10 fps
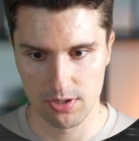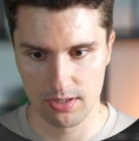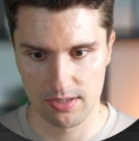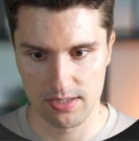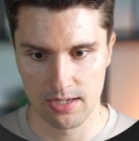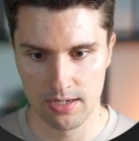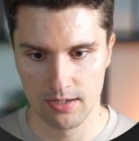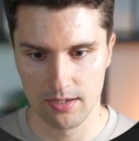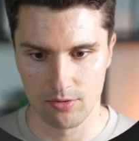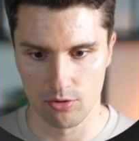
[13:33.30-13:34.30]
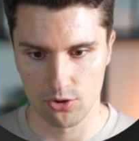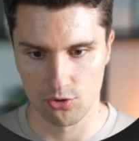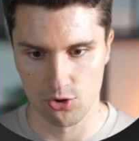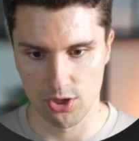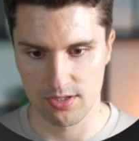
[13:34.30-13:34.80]
this in order
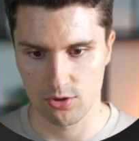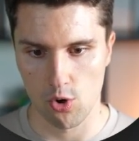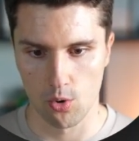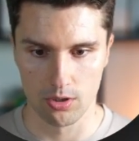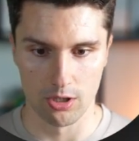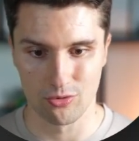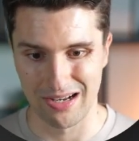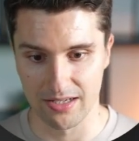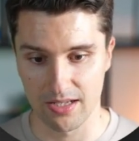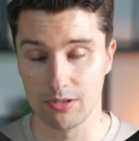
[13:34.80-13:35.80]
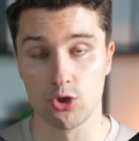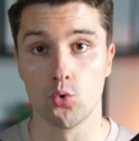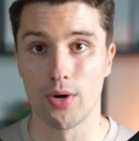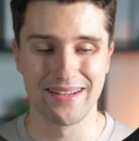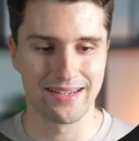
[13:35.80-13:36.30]
to just call a gradle w
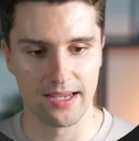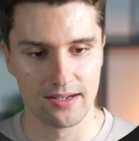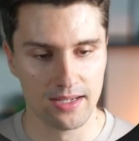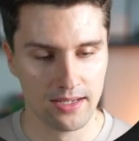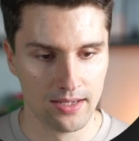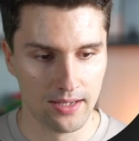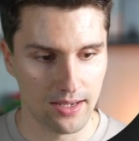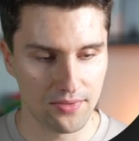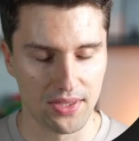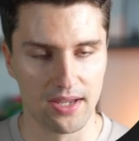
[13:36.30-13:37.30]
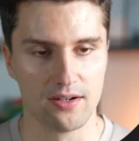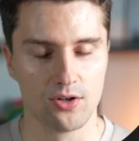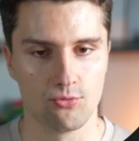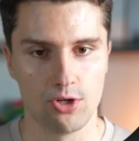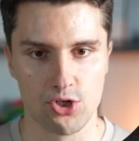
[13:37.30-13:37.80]
run again. And then
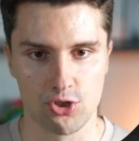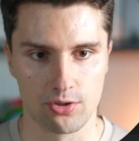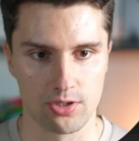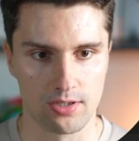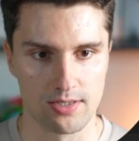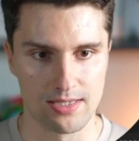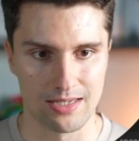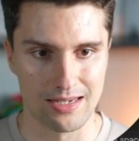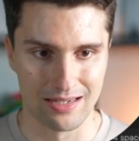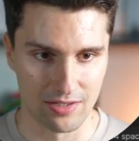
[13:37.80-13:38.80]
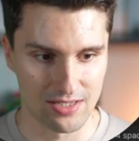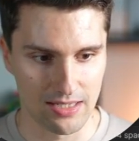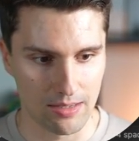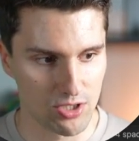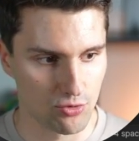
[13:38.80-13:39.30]
we should see the
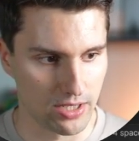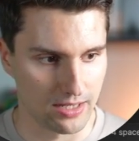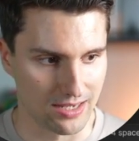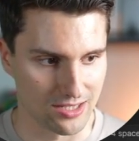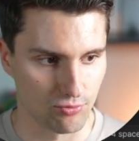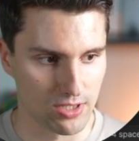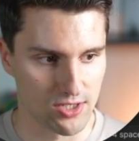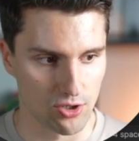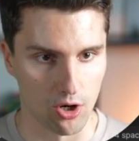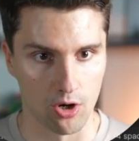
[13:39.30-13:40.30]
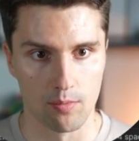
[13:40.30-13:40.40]
same string as we saw